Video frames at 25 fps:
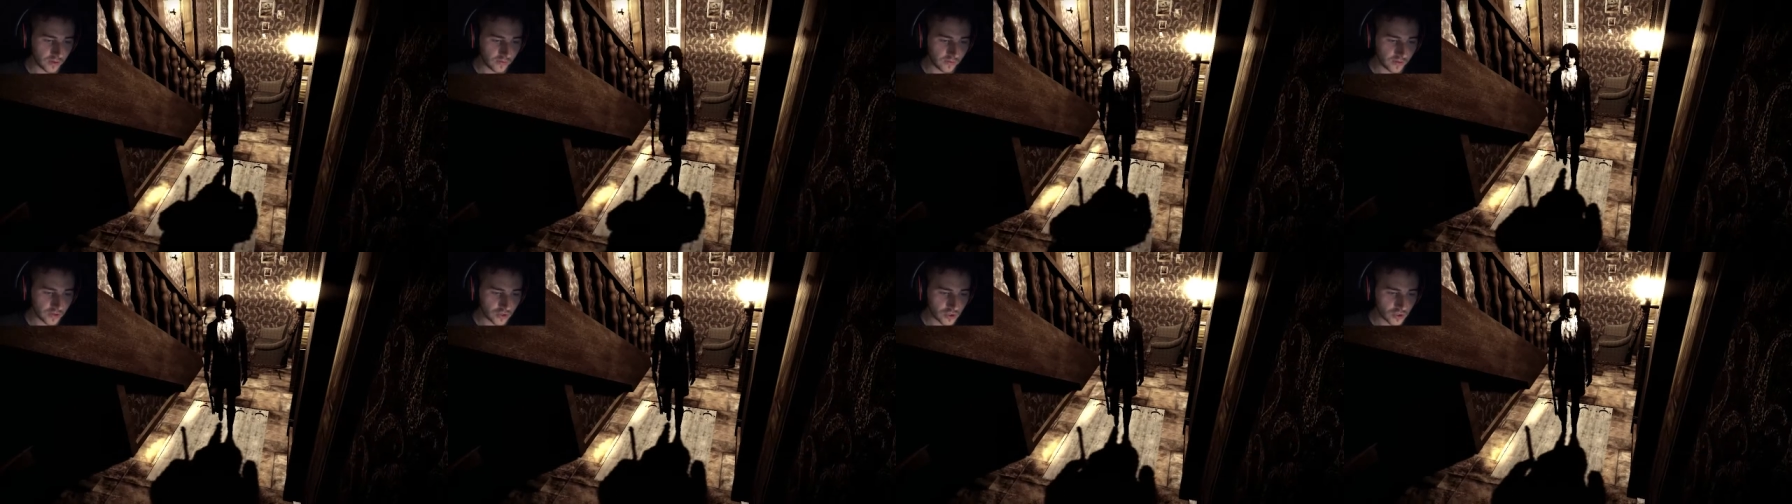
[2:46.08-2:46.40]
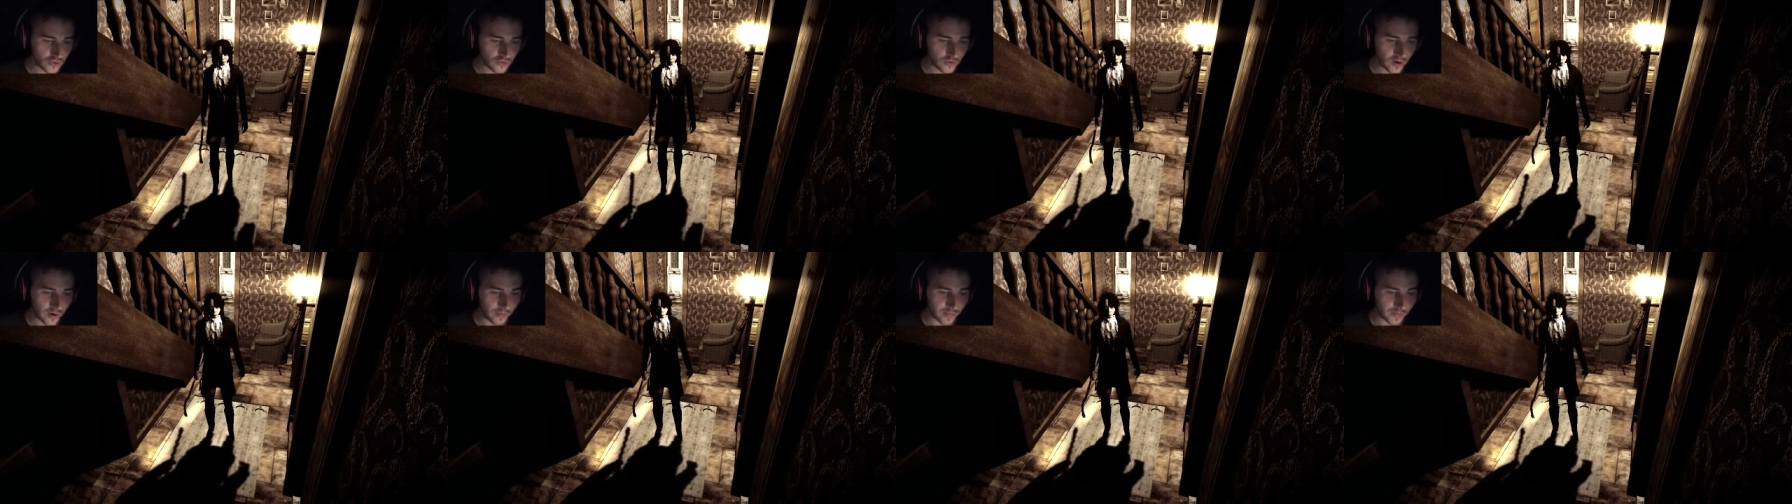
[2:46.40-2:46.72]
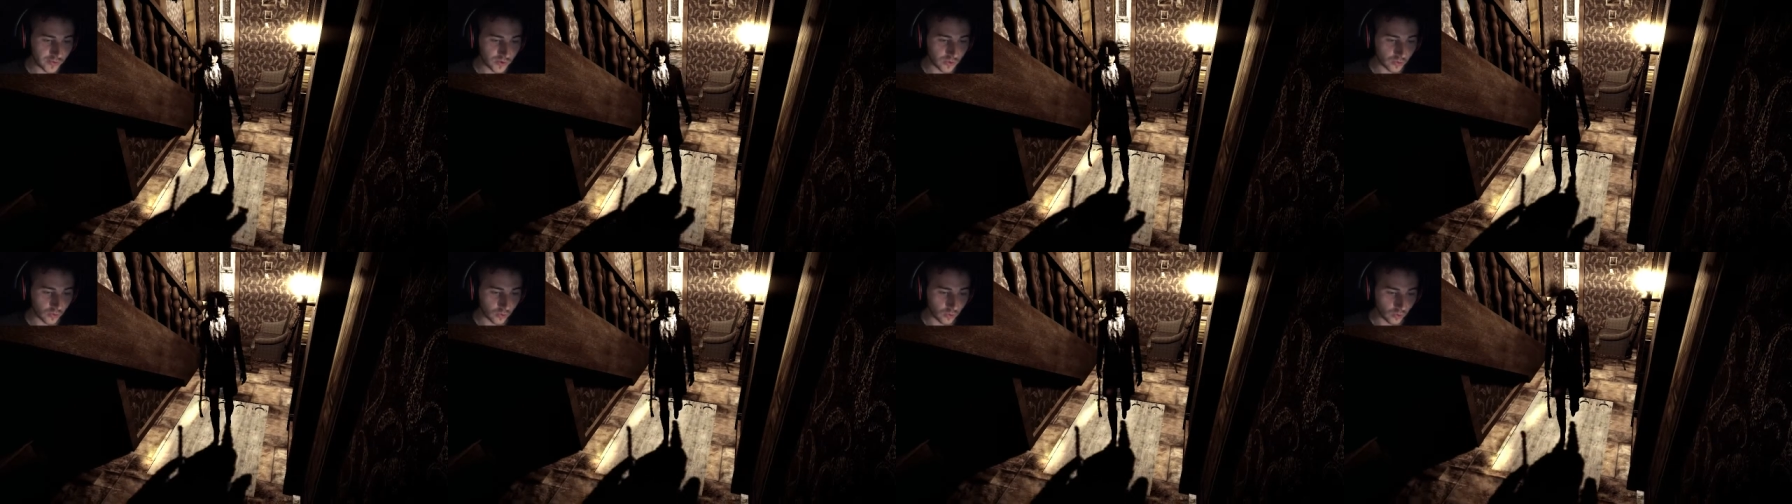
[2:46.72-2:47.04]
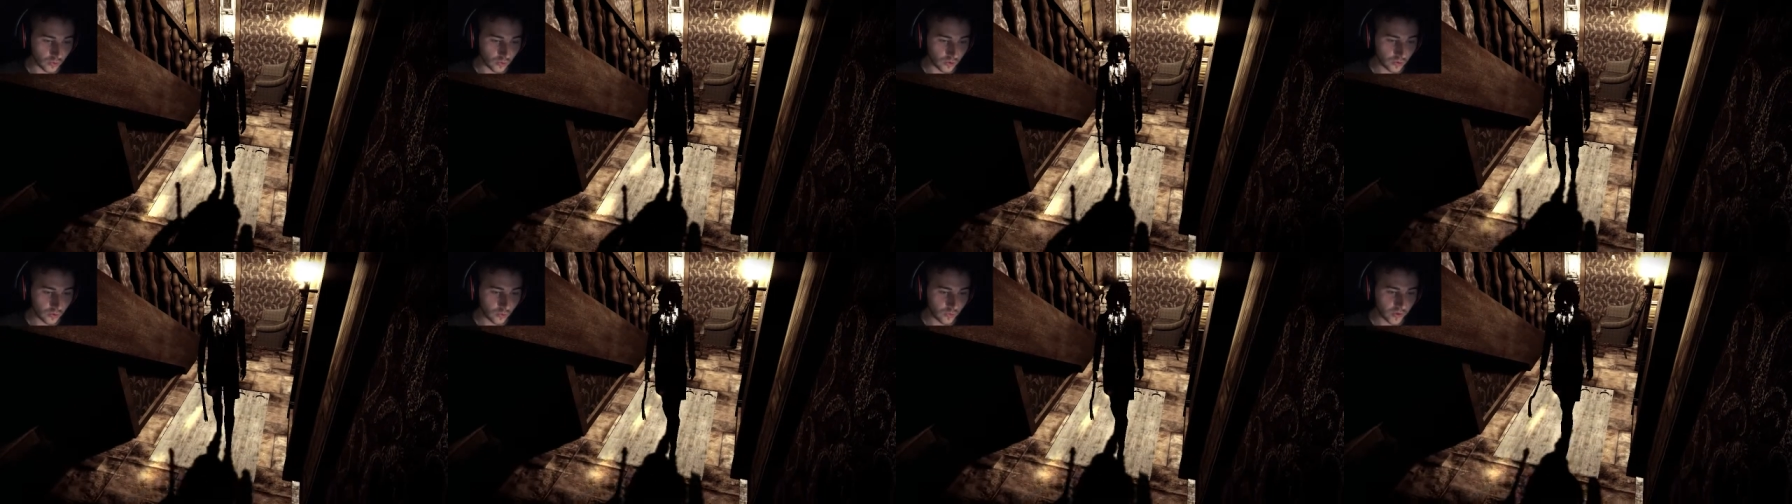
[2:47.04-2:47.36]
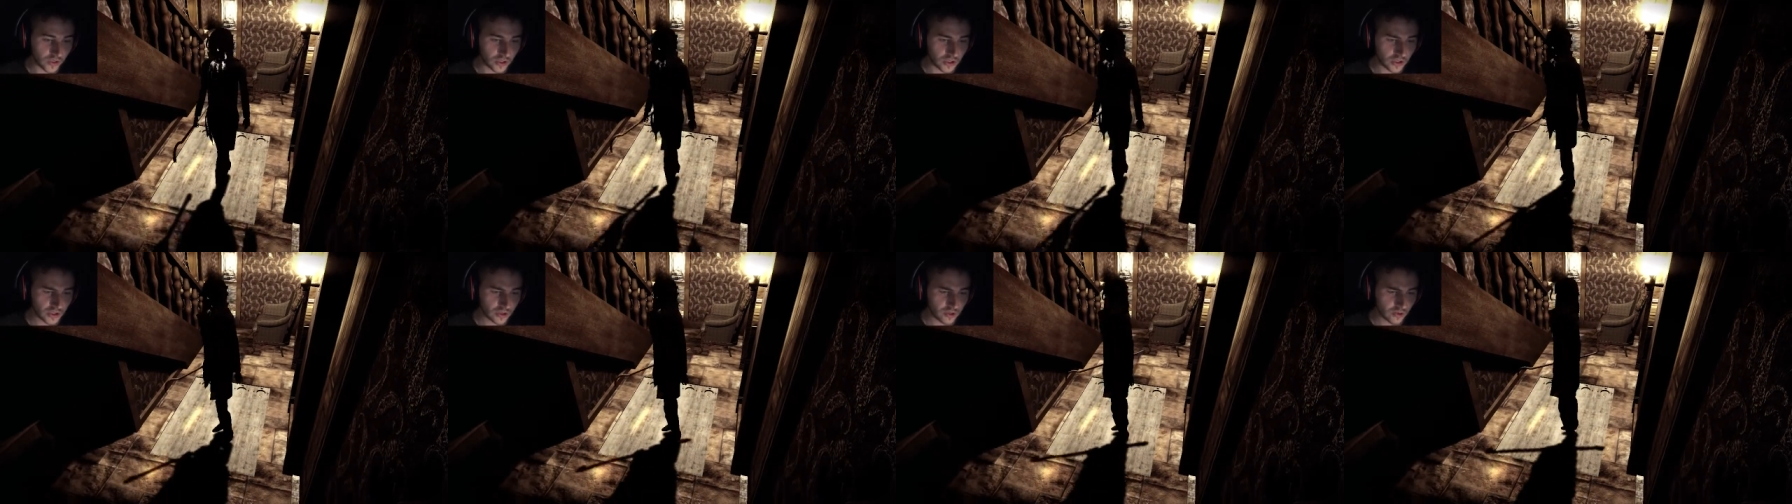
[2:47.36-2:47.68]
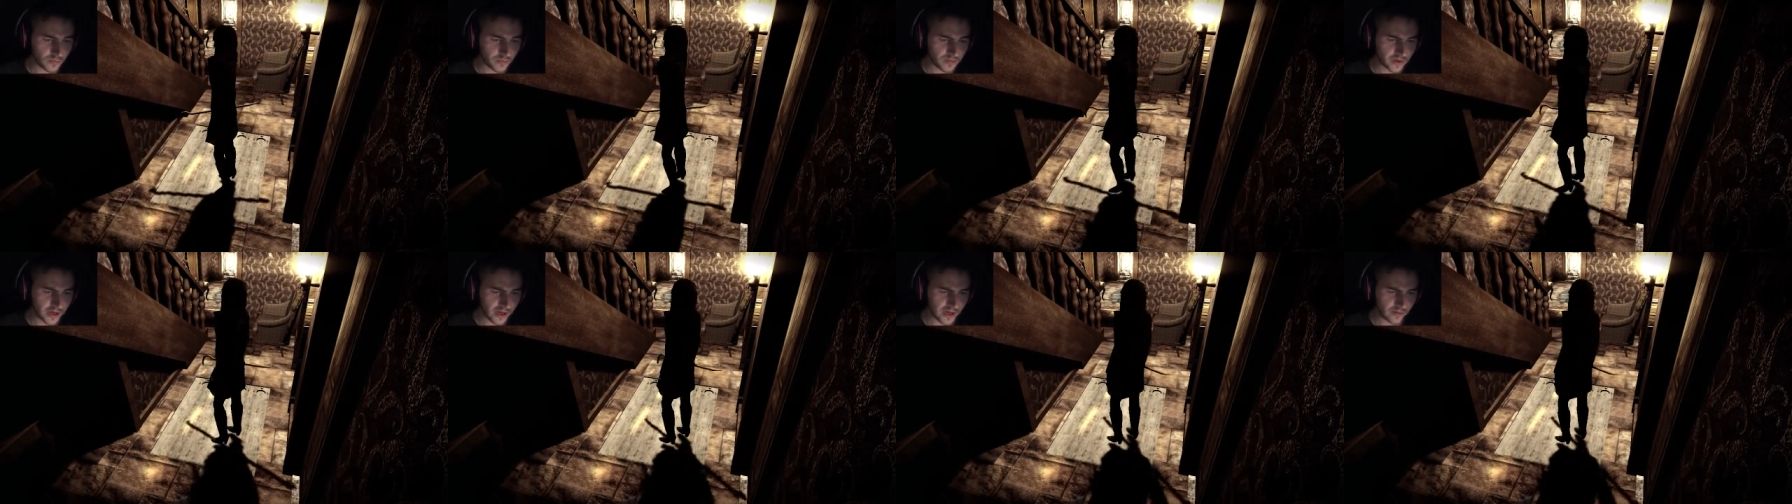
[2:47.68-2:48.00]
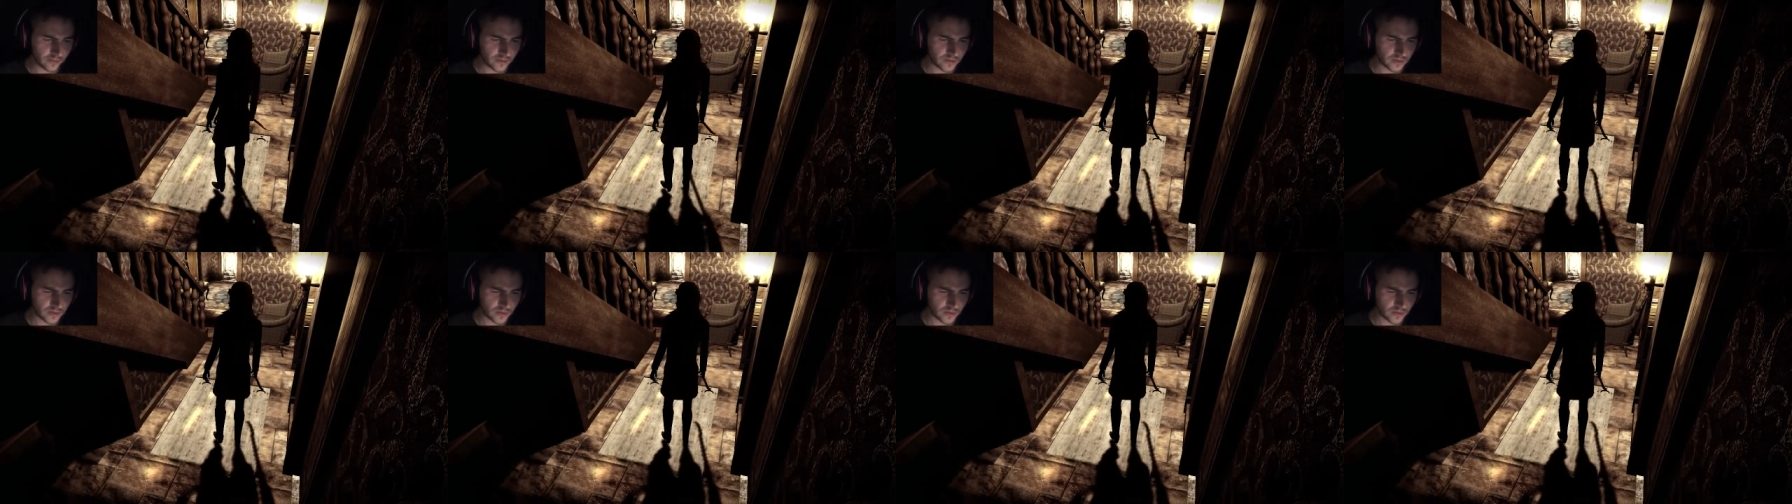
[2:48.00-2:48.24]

this trap door, we should be able